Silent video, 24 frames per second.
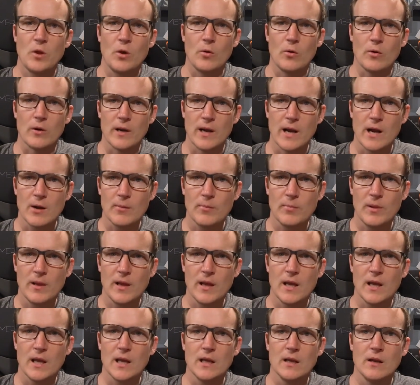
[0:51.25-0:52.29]
or an
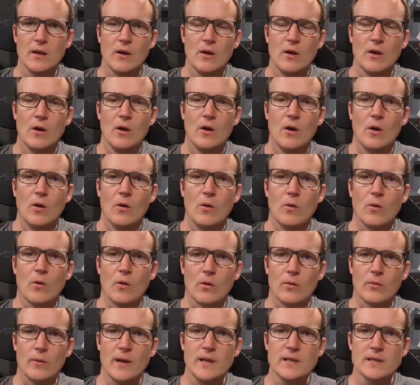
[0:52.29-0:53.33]
airplane or
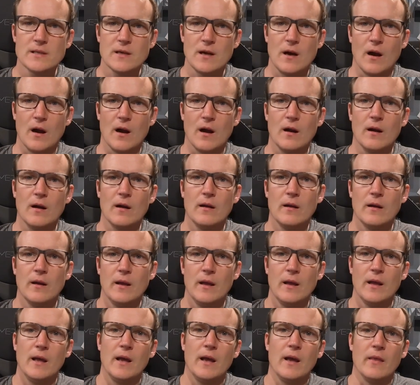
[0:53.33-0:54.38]
a race car,
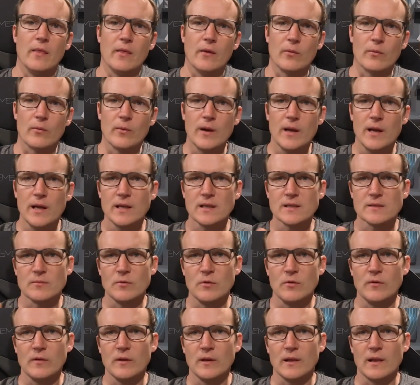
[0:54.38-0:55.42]
and the rig is
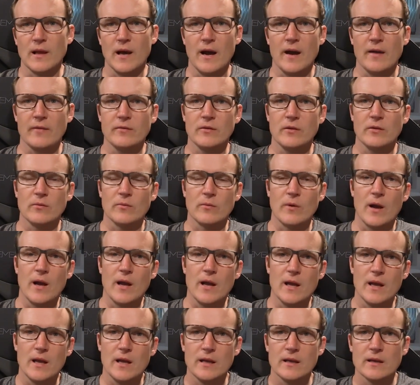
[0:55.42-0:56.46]
moving left and
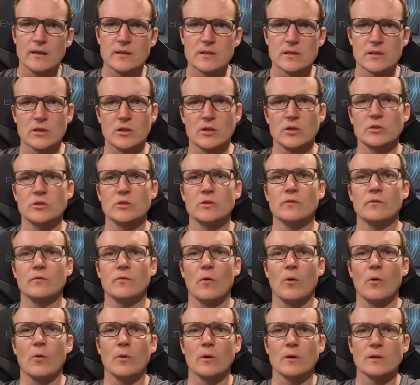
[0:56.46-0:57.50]
right and surging
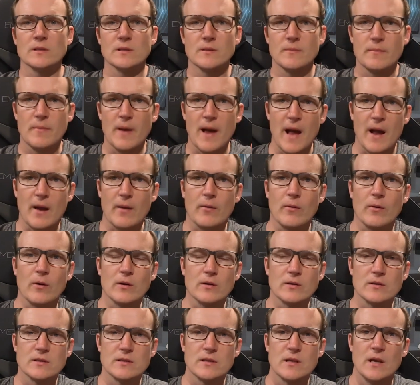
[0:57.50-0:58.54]
forwards and
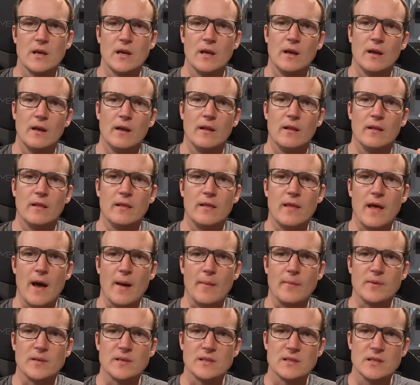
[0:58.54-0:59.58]
backwards,
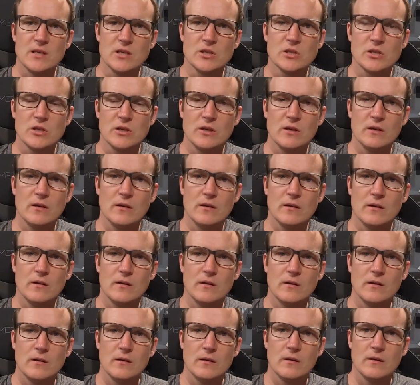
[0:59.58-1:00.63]
that position
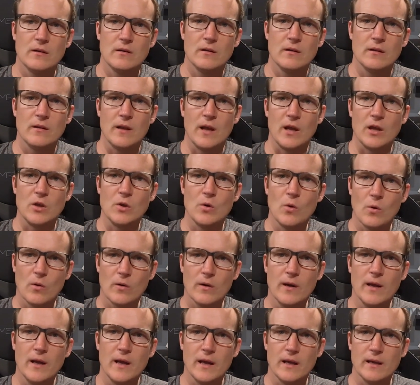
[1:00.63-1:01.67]
that
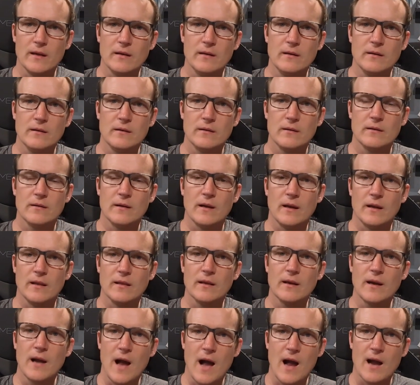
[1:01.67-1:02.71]
you're in, in
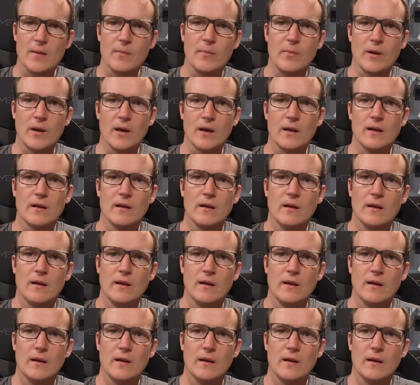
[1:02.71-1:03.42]
the cockpit,